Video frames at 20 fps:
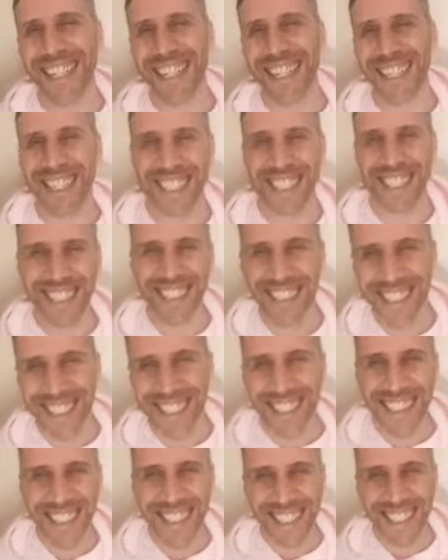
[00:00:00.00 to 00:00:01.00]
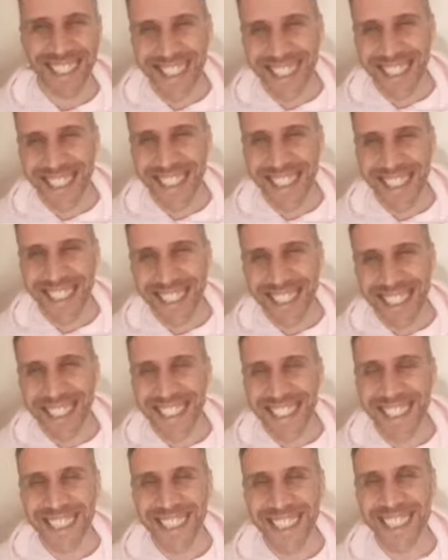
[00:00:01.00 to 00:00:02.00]

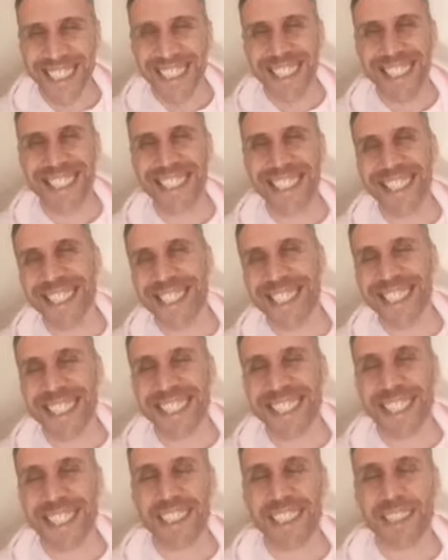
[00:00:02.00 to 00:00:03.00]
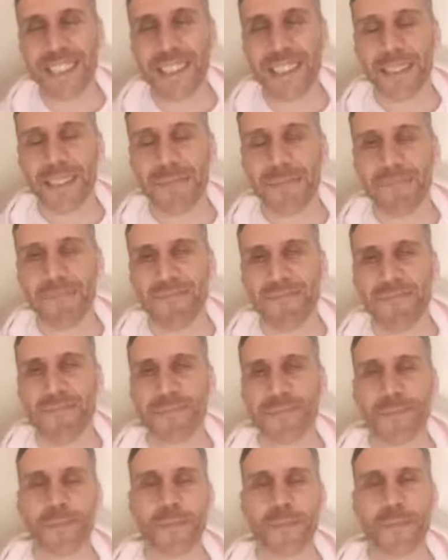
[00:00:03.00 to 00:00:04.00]

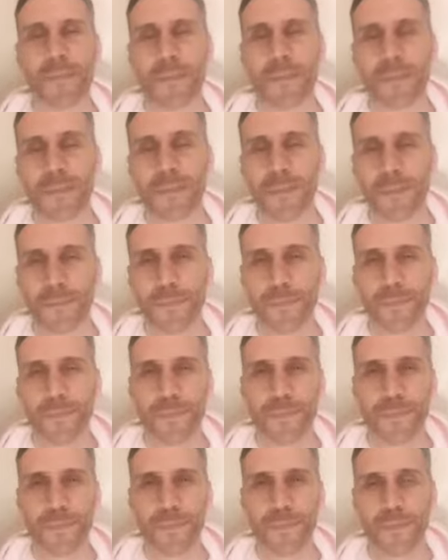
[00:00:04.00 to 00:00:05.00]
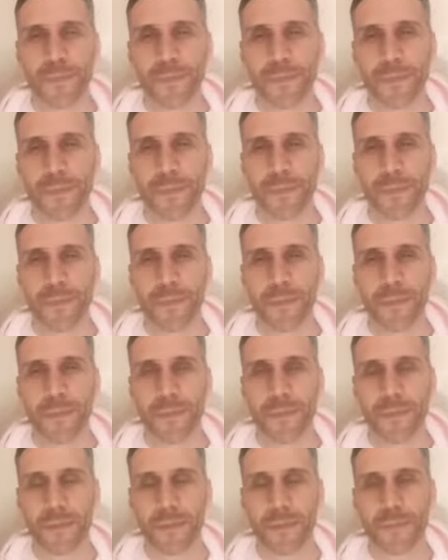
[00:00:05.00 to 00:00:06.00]

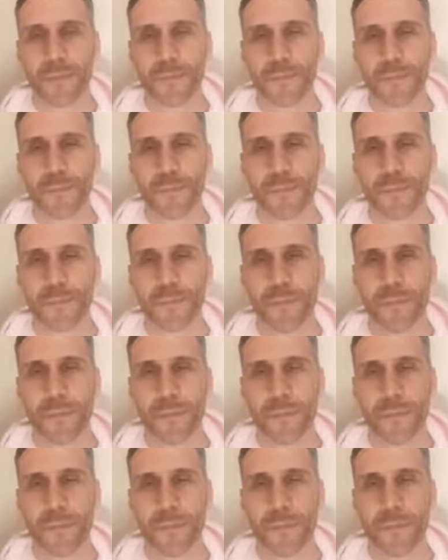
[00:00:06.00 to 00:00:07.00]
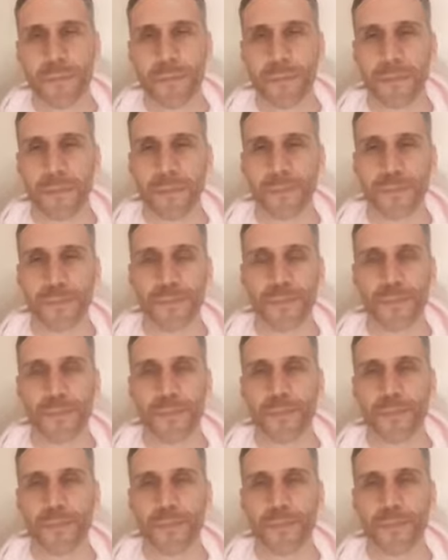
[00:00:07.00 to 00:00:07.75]
(not speaking)